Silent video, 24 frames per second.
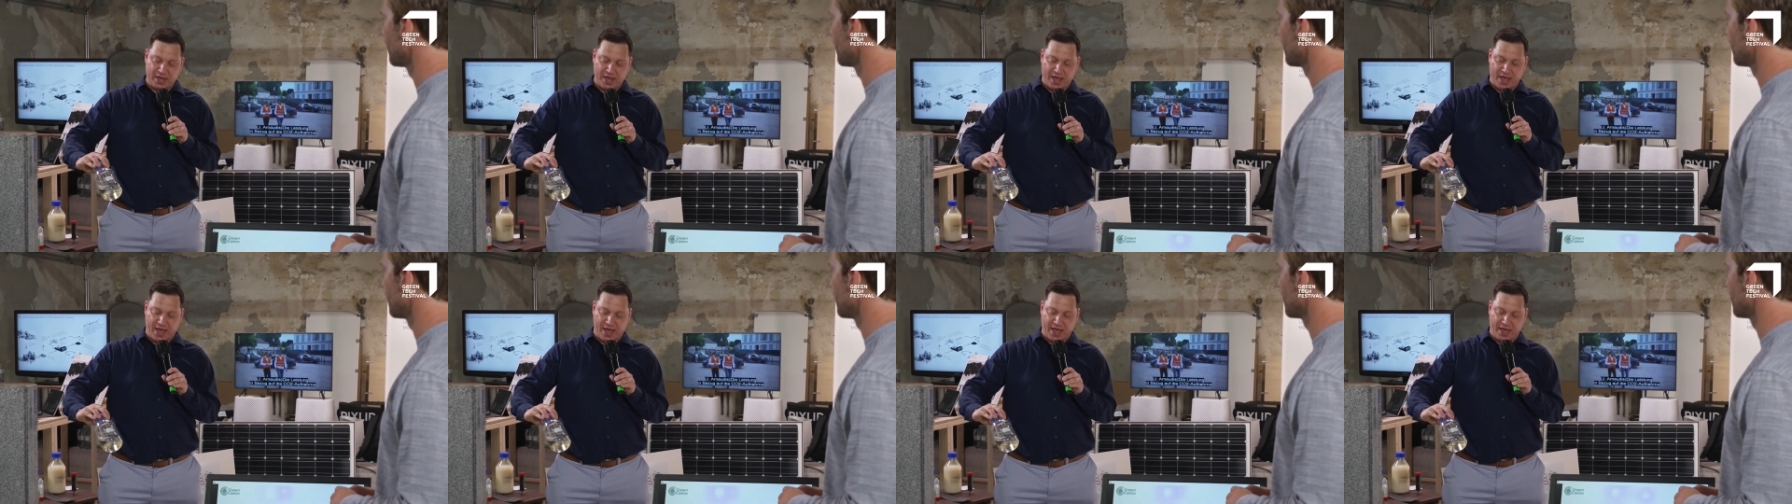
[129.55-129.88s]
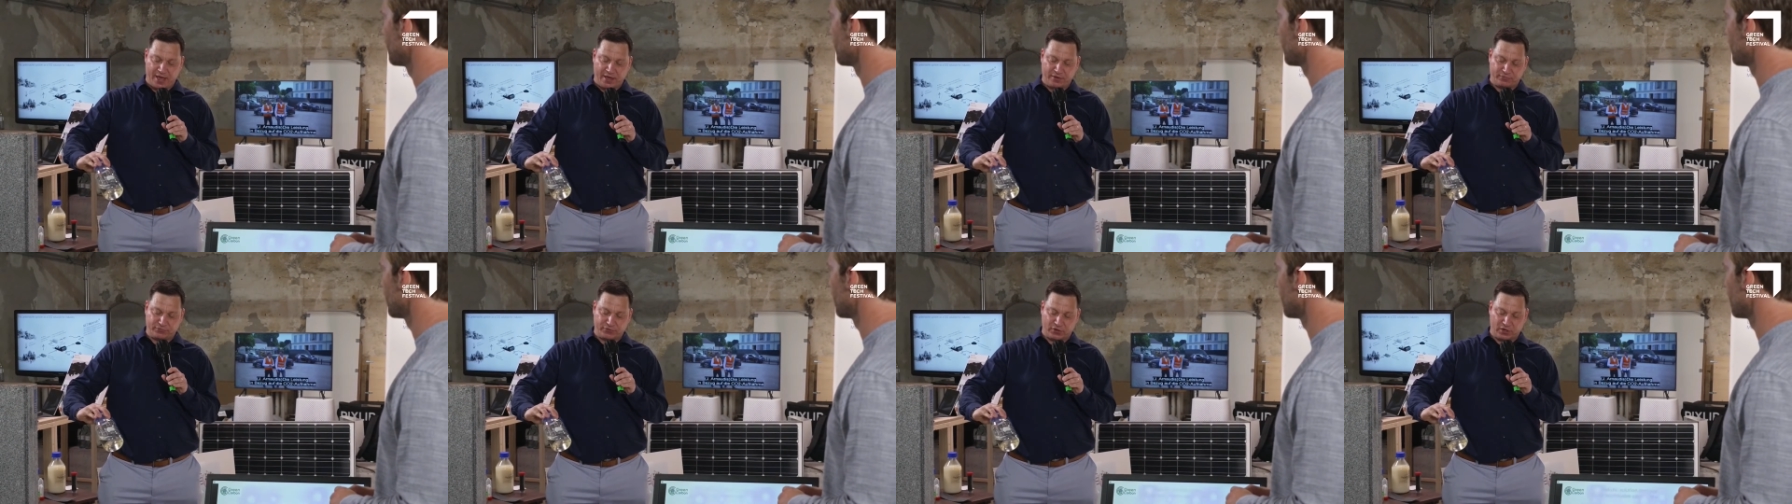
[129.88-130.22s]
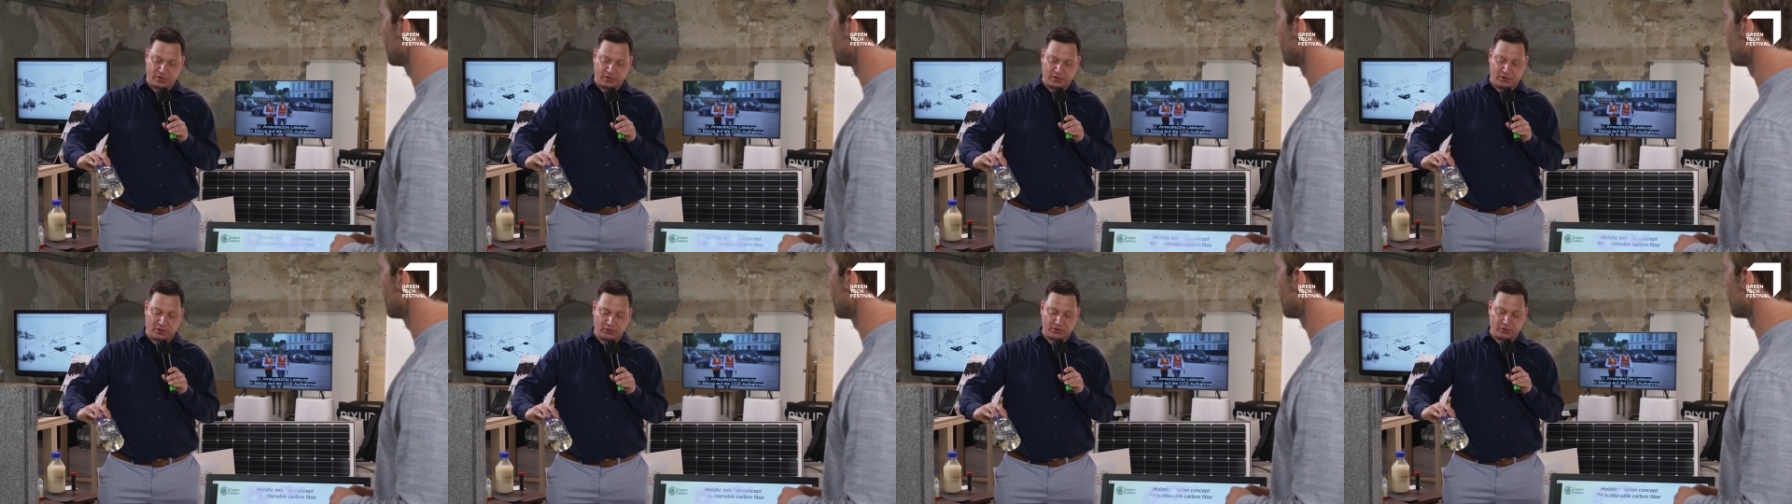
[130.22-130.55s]
have
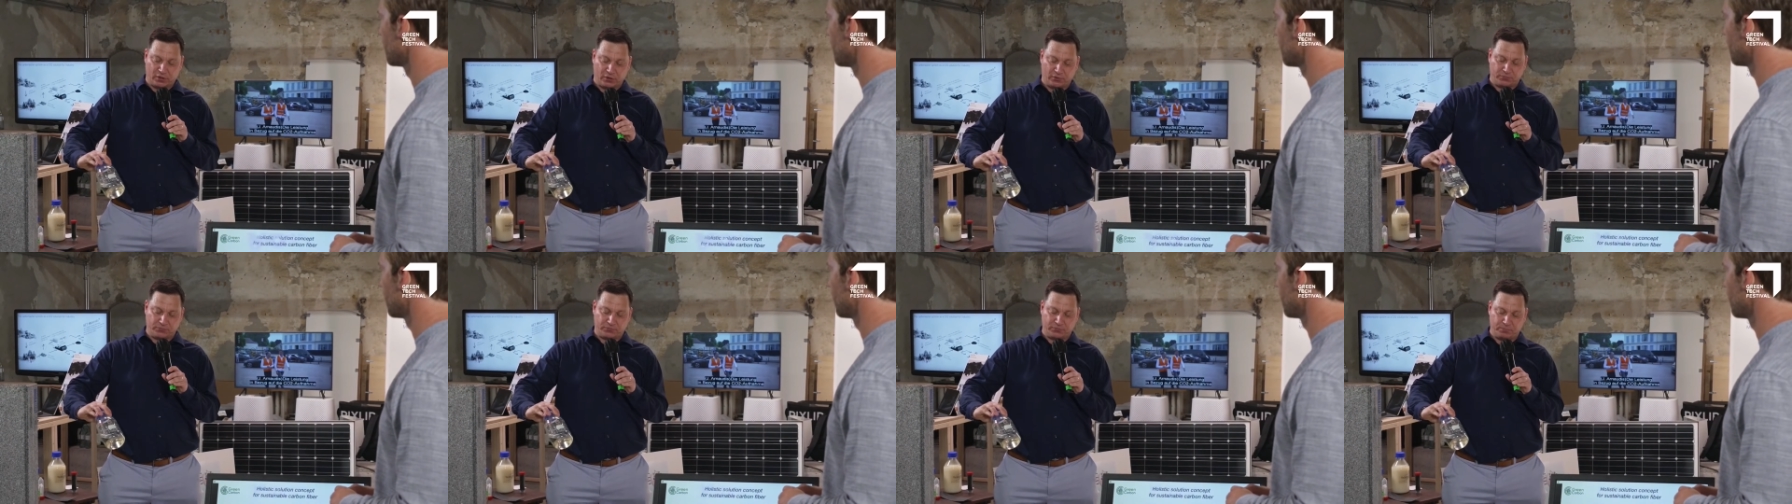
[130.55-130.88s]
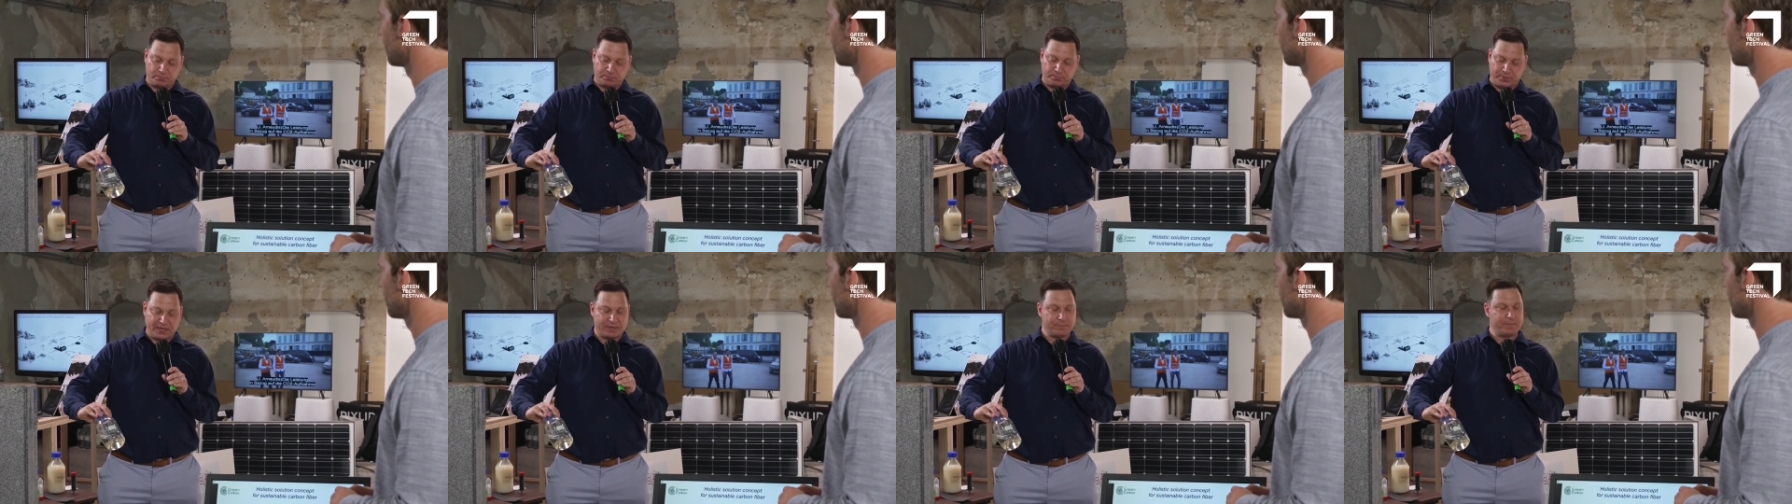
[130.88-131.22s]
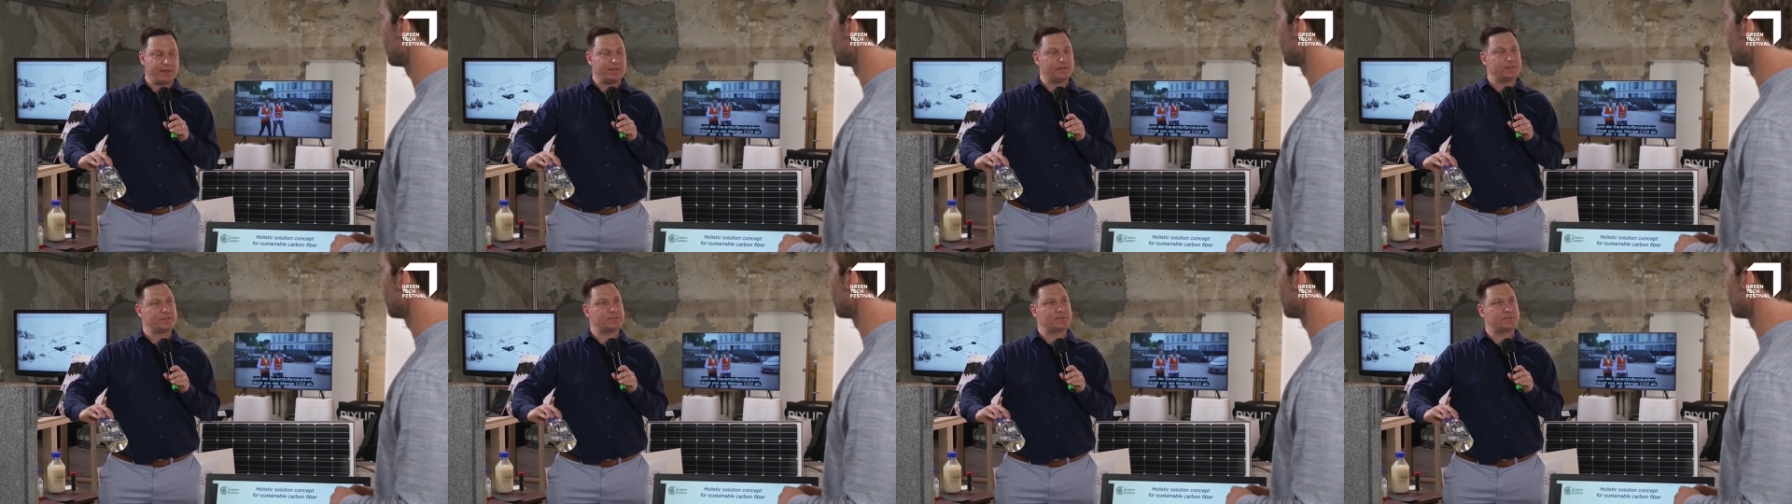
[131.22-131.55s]
a lot of
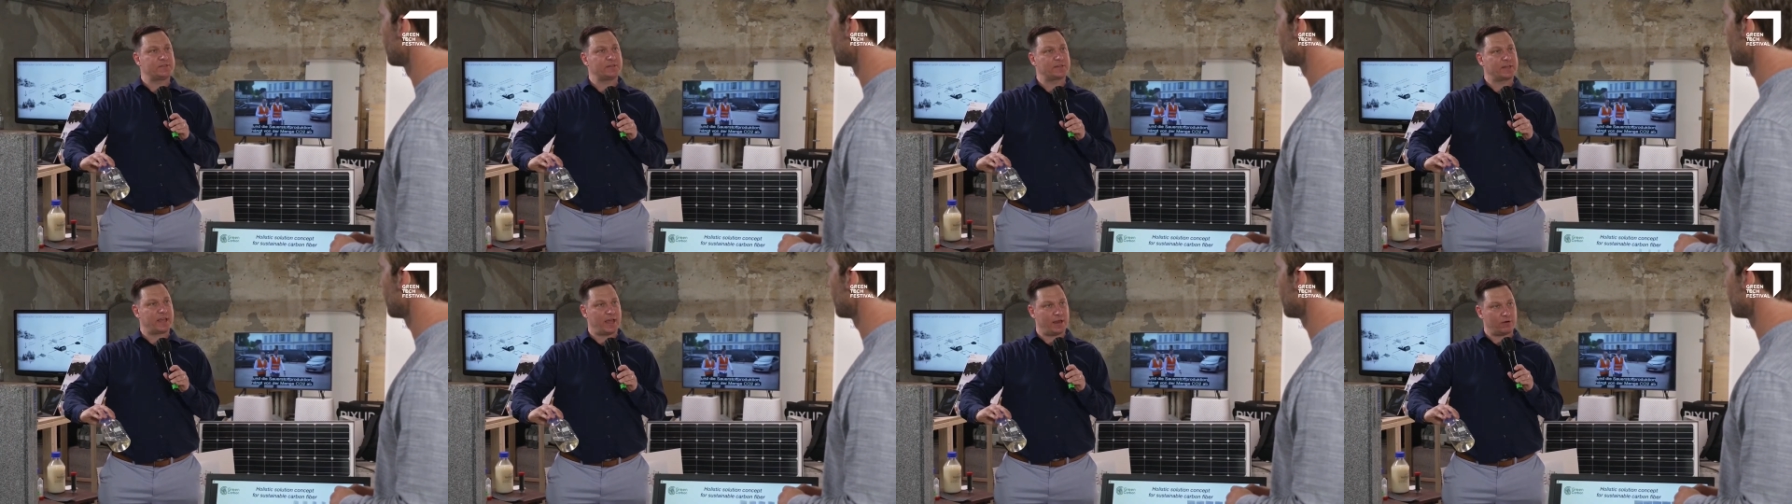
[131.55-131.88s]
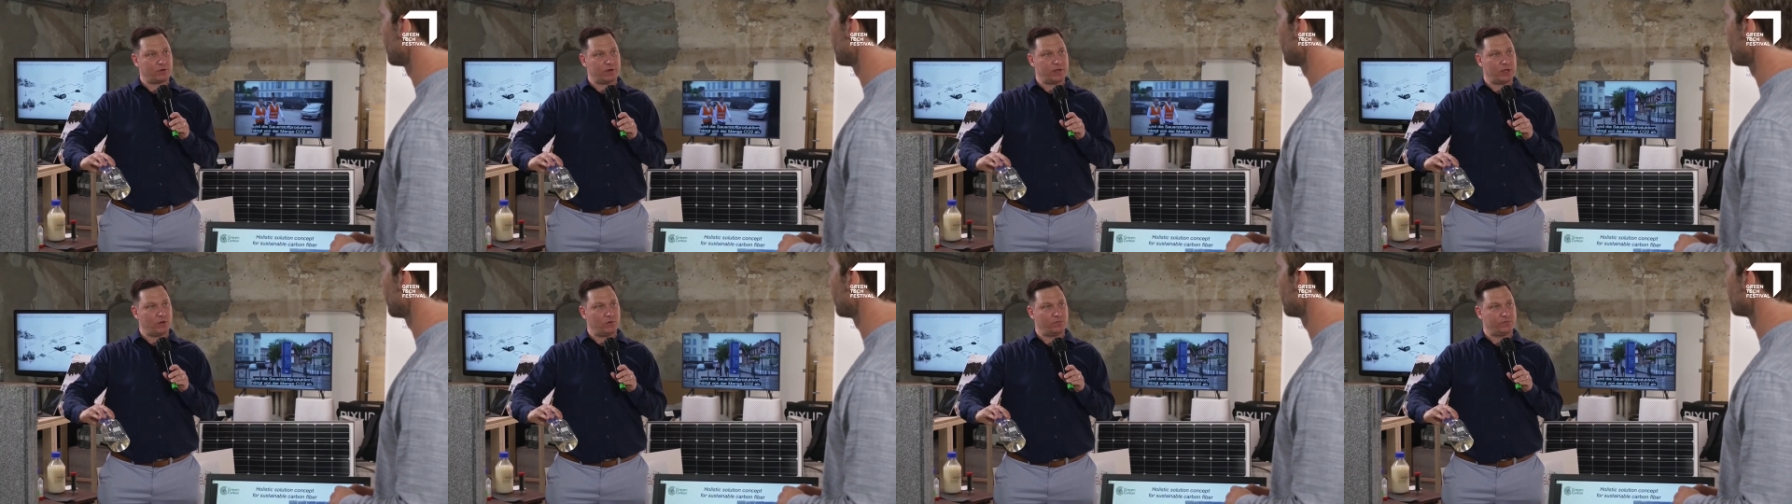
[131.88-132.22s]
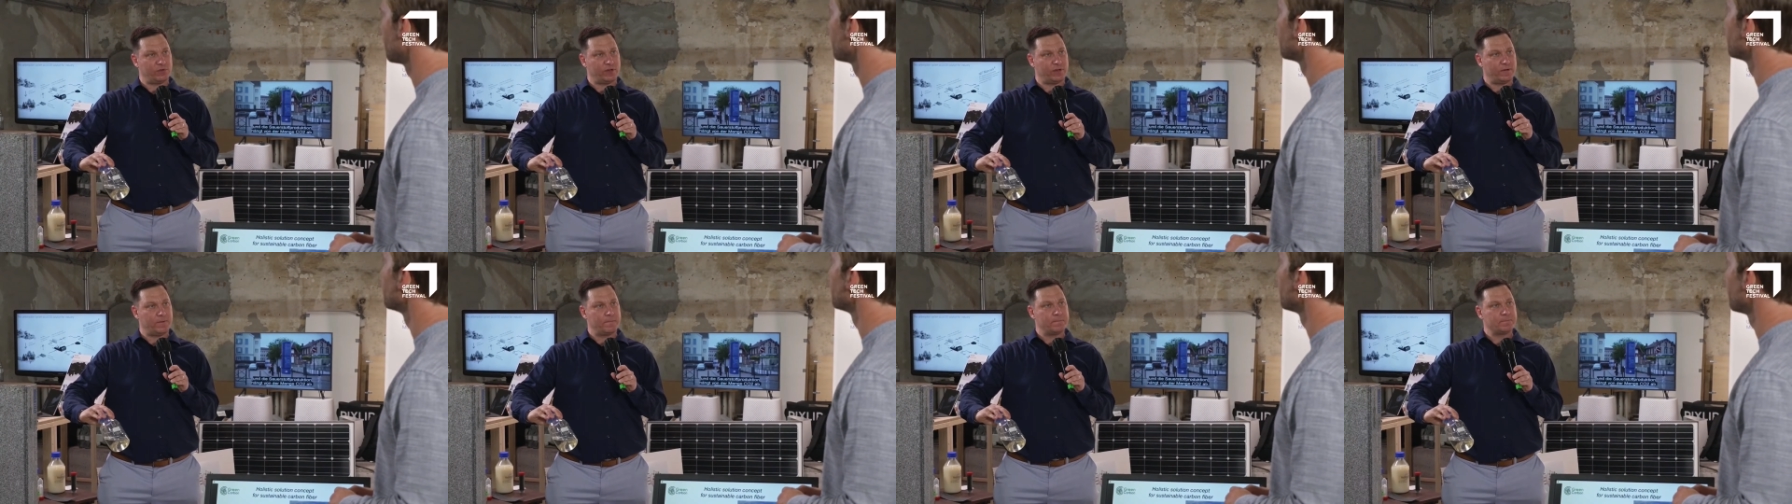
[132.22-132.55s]
pigment
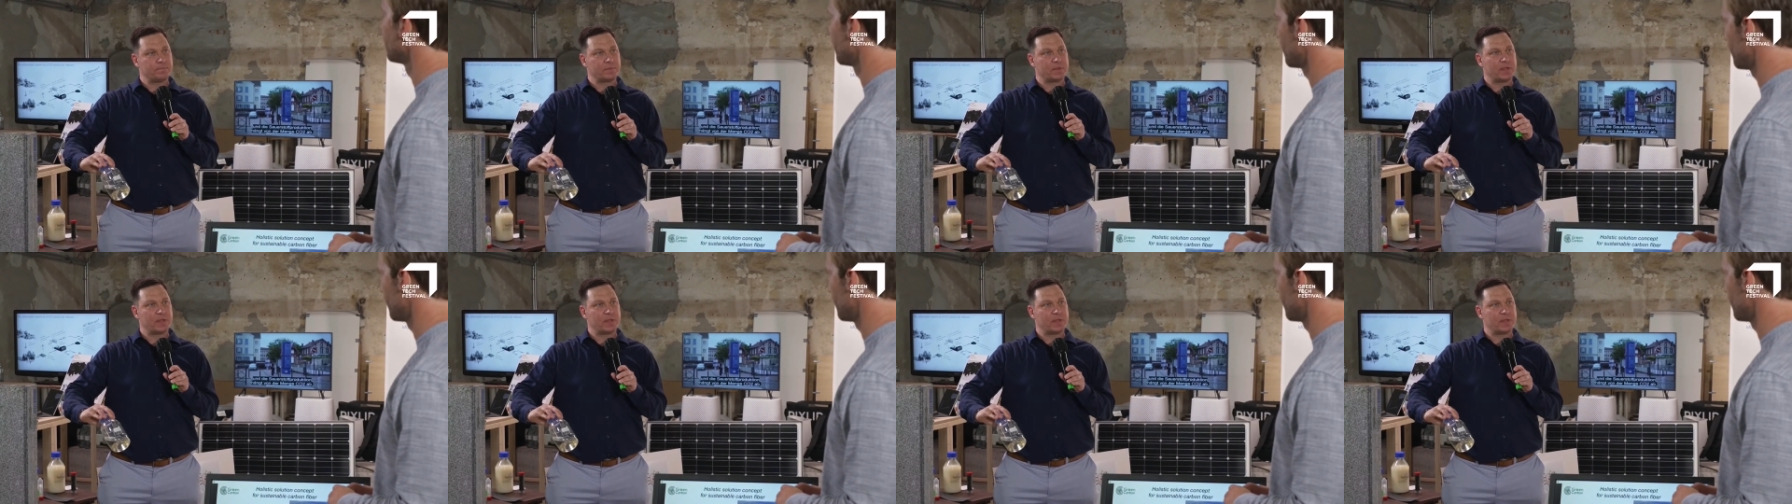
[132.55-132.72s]
carryover.